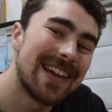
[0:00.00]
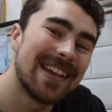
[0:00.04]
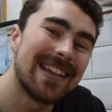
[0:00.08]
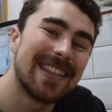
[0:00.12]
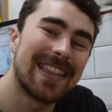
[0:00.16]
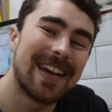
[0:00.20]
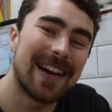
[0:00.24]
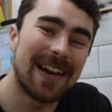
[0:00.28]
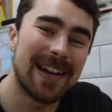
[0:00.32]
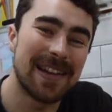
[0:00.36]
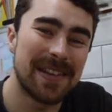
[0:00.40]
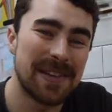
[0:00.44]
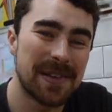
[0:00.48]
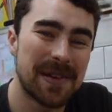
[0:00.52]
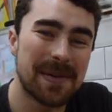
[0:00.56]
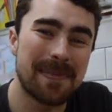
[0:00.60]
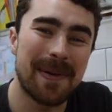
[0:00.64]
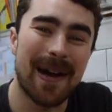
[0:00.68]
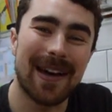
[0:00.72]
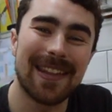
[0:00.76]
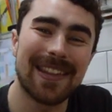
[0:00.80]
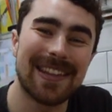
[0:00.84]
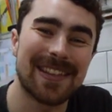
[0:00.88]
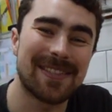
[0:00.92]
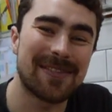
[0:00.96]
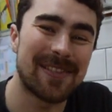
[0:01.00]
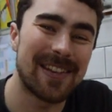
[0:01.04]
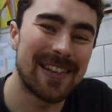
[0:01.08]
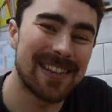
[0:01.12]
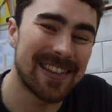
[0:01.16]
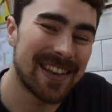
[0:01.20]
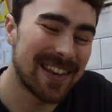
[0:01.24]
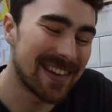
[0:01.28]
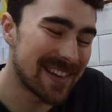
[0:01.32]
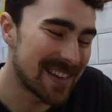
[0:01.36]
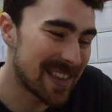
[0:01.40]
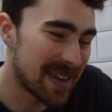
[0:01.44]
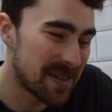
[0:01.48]
that I knew about this
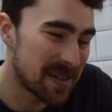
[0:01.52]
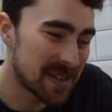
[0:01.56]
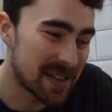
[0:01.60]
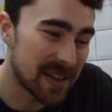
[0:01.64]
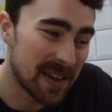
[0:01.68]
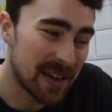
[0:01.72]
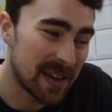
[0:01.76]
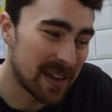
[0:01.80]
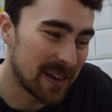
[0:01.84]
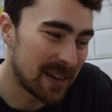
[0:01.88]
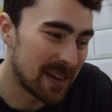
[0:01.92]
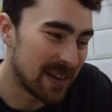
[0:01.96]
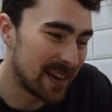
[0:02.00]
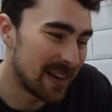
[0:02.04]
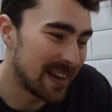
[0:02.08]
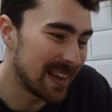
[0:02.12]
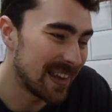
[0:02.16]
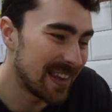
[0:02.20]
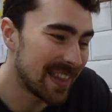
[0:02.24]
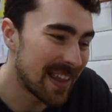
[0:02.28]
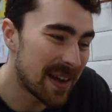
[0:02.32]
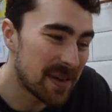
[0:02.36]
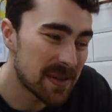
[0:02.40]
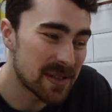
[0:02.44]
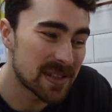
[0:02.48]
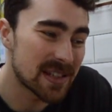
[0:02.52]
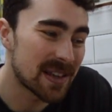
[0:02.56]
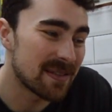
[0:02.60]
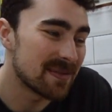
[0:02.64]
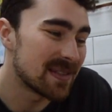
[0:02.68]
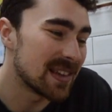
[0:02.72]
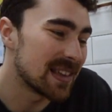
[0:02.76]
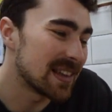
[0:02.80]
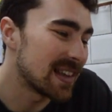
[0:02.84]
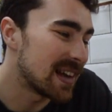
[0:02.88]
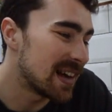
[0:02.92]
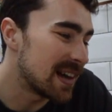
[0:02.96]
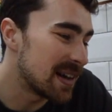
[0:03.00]
research that was going on and that was
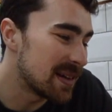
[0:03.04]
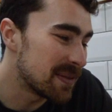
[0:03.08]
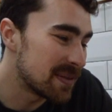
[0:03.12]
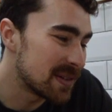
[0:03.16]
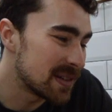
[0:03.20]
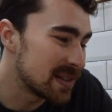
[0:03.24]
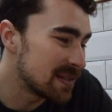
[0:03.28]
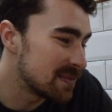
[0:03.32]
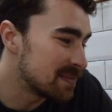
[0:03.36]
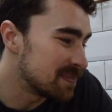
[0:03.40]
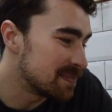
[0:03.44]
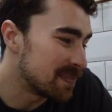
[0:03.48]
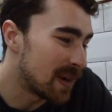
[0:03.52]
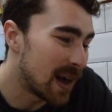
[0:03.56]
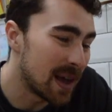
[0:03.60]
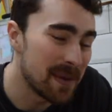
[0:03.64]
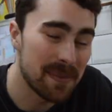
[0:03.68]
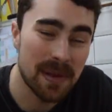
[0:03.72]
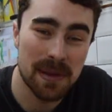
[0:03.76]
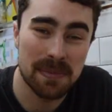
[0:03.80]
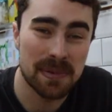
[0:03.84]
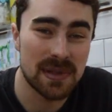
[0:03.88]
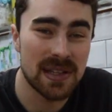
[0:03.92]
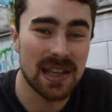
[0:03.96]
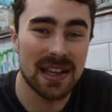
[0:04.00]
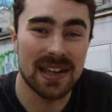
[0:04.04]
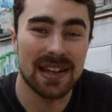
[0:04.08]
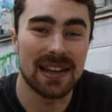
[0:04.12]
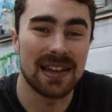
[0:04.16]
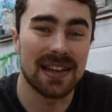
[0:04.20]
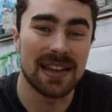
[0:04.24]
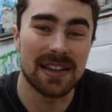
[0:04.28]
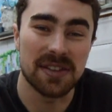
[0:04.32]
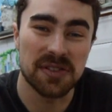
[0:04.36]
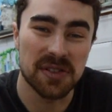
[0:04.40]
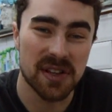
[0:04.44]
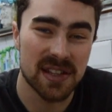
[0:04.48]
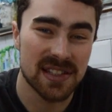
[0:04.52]
something that I might be particularly
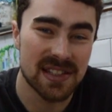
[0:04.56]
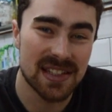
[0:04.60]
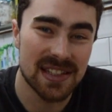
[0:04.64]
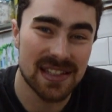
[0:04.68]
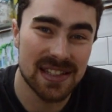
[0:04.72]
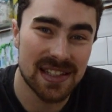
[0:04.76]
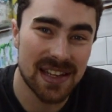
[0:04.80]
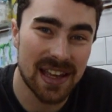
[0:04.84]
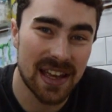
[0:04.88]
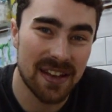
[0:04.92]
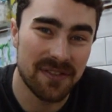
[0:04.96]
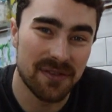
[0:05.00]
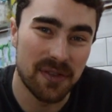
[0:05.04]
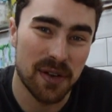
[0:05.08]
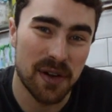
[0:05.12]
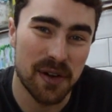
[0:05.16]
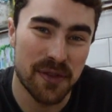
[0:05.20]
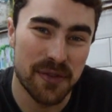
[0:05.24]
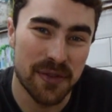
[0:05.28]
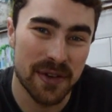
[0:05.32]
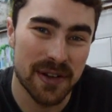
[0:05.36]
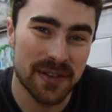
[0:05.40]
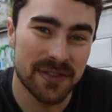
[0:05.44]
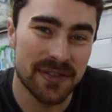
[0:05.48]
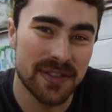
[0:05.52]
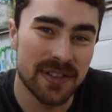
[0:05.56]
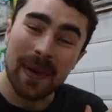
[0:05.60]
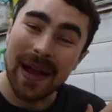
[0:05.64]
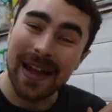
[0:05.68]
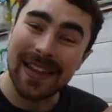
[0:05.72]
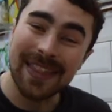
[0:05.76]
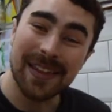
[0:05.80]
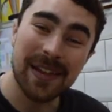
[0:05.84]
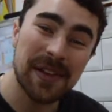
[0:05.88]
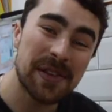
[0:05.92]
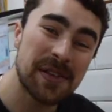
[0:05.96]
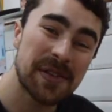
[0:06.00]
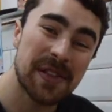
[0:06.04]
interested to get involved with.
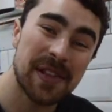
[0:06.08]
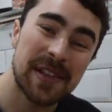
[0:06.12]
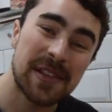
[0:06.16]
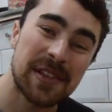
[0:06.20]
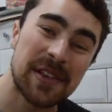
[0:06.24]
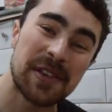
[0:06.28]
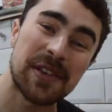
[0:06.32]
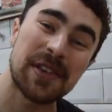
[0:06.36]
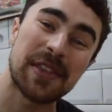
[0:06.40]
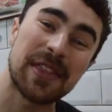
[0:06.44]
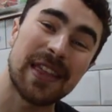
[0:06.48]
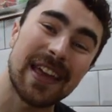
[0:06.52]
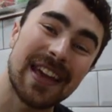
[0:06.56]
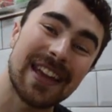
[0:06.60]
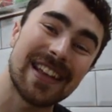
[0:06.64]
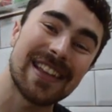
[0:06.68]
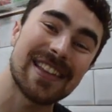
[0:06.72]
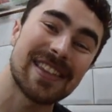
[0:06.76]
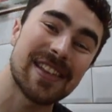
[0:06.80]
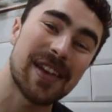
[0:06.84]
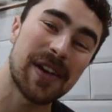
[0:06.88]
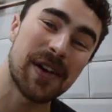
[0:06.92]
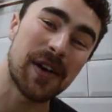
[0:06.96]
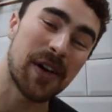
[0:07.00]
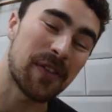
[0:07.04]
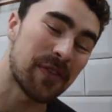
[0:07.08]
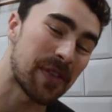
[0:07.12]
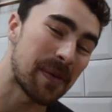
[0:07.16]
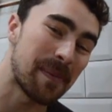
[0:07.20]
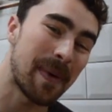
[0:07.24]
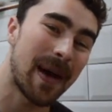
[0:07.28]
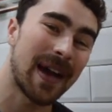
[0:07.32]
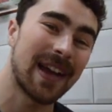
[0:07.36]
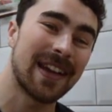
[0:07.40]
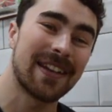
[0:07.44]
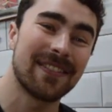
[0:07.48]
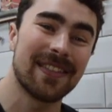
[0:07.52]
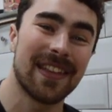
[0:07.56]
And those were the two things, so off the
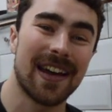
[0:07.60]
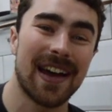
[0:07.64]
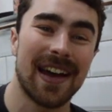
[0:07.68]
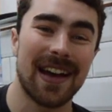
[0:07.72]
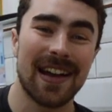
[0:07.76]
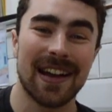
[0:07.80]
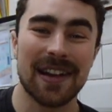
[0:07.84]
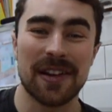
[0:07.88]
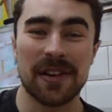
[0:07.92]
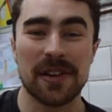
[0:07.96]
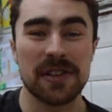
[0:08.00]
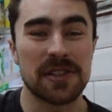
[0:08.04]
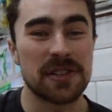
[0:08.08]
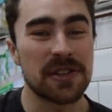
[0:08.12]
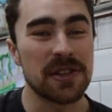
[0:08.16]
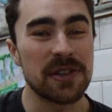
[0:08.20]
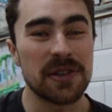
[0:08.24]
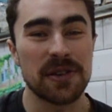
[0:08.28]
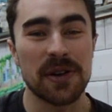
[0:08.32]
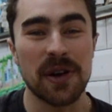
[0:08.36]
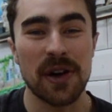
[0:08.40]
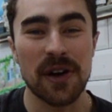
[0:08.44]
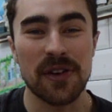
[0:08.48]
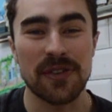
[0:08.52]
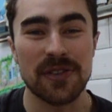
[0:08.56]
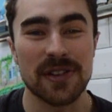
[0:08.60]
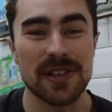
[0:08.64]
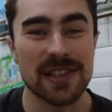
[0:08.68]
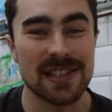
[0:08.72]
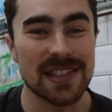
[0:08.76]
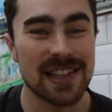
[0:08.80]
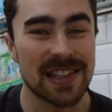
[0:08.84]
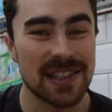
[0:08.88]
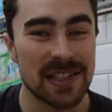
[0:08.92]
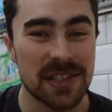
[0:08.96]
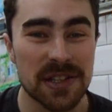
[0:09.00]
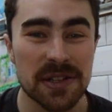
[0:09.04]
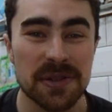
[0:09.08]
back of that I got two offers
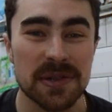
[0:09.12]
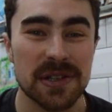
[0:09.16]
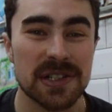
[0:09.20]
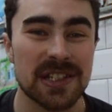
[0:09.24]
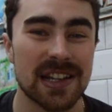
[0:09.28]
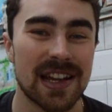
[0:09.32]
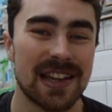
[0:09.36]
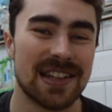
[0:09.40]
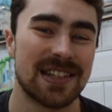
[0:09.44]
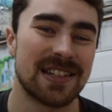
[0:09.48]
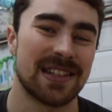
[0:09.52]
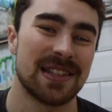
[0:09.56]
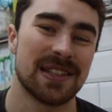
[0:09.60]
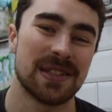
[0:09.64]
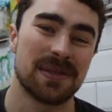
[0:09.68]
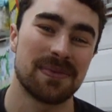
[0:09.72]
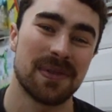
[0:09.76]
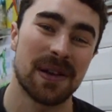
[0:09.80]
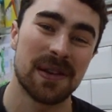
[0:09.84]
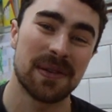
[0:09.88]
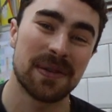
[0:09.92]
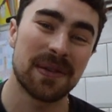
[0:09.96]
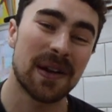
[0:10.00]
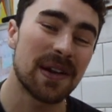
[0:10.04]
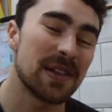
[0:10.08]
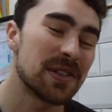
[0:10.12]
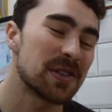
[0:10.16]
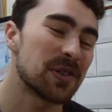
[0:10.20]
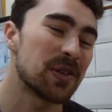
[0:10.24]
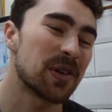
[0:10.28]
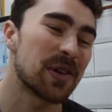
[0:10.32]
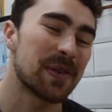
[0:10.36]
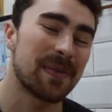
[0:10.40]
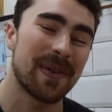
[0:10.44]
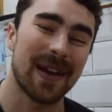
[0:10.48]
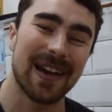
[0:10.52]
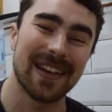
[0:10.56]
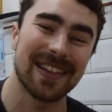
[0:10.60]
and two rejections, but we won't
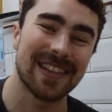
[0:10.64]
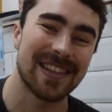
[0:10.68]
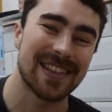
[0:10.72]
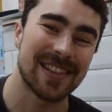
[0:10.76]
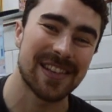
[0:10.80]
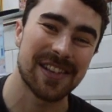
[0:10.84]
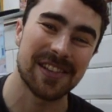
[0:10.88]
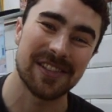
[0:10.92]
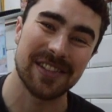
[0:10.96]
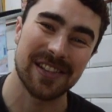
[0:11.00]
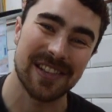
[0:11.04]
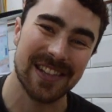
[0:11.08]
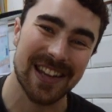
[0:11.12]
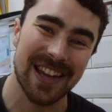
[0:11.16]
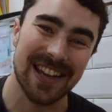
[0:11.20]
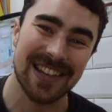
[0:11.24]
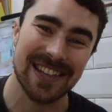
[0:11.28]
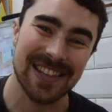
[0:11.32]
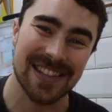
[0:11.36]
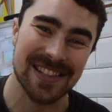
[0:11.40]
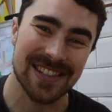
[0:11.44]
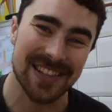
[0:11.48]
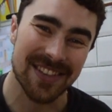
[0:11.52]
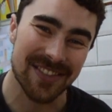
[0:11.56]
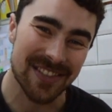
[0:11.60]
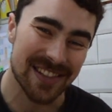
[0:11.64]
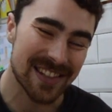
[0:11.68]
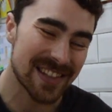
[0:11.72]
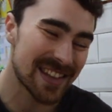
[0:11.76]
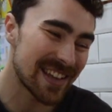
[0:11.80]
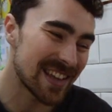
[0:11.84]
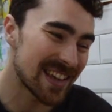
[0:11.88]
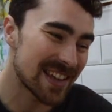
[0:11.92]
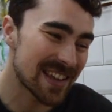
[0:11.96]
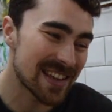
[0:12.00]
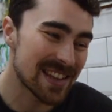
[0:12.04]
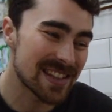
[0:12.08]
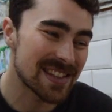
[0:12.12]
talk about the two rejections
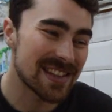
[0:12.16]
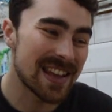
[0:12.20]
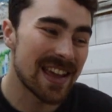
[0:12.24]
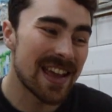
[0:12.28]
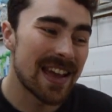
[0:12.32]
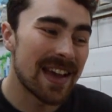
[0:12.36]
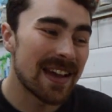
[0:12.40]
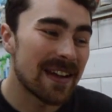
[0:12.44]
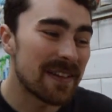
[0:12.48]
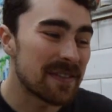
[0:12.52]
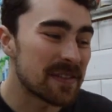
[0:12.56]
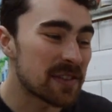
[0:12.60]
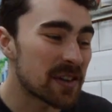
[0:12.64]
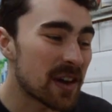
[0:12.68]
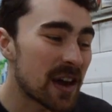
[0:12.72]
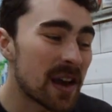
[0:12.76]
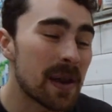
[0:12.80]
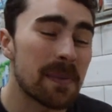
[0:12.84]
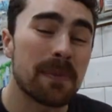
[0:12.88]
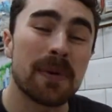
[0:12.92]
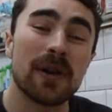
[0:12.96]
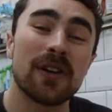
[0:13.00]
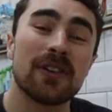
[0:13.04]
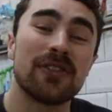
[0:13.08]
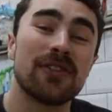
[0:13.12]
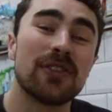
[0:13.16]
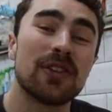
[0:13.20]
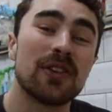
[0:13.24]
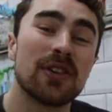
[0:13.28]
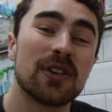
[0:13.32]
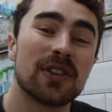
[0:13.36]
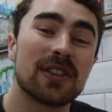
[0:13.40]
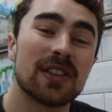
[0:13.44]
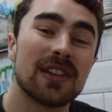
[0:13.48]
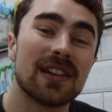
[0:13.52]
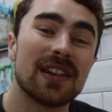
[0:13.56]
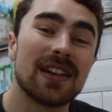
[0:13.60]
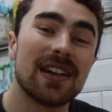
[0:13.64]
obviously because I'm trying to put
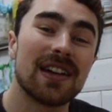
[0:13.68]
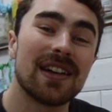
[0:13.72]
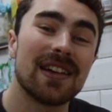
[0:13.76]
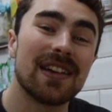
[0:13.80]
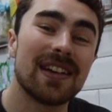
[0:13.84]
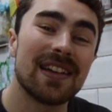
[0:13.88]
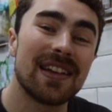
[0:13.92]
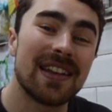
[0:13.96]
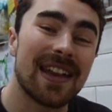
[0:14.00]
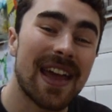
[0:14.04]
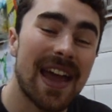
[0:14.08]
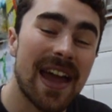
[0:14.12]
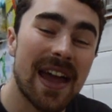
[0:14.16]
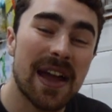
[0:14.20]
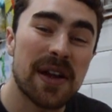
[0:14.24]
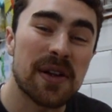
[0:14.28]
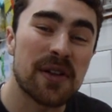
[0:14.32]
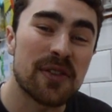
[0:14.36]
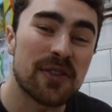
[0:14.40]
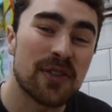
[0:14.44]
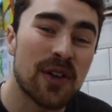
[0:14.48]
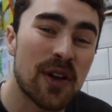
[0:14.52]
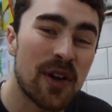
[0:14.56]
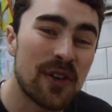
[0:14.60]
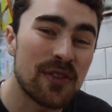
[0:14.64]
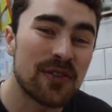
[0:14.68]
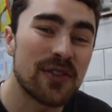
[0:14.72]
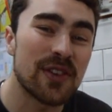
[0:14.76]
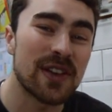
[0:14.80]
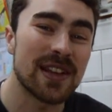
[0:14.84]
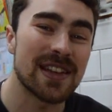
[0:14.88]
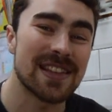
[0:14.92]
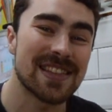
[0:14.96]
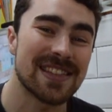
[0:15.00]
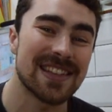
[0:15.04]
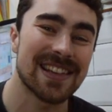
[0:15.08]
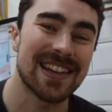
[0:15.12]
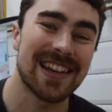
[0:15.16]
forth uh, an air of
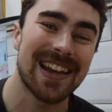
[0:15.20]
confidence and